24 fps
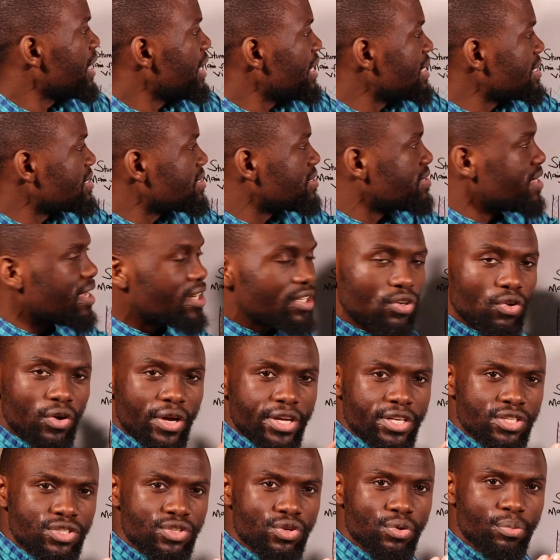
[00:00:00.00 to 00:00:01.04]
is then
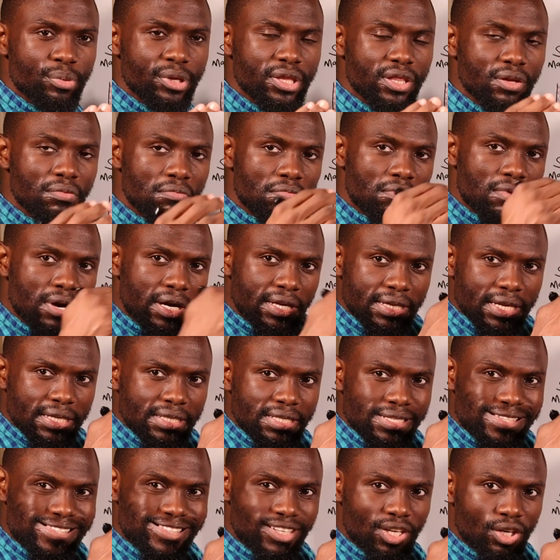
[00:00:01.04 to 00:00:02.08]
going to be the one
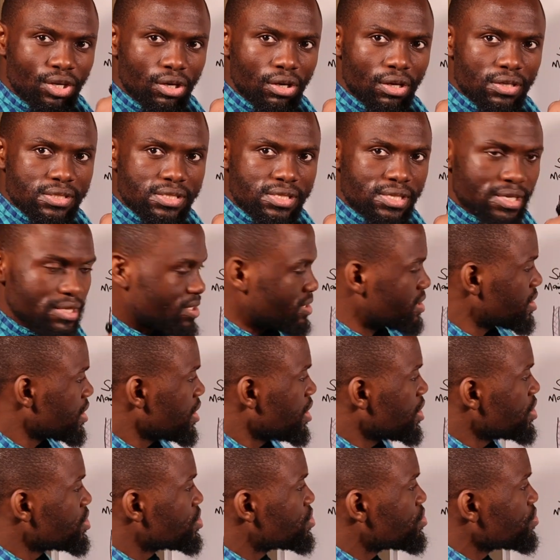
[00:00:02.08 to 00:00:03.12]
that is closest
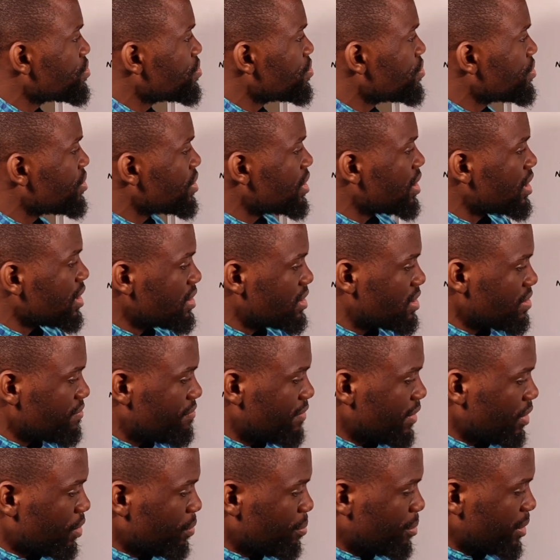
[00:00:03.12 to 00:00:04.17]
to the
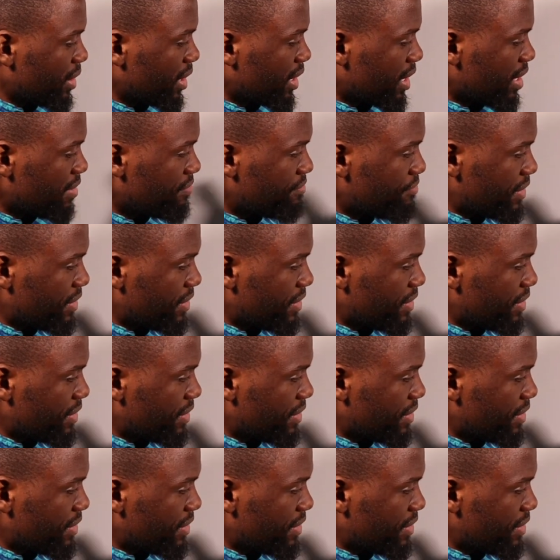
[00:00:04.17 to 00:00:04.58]
developing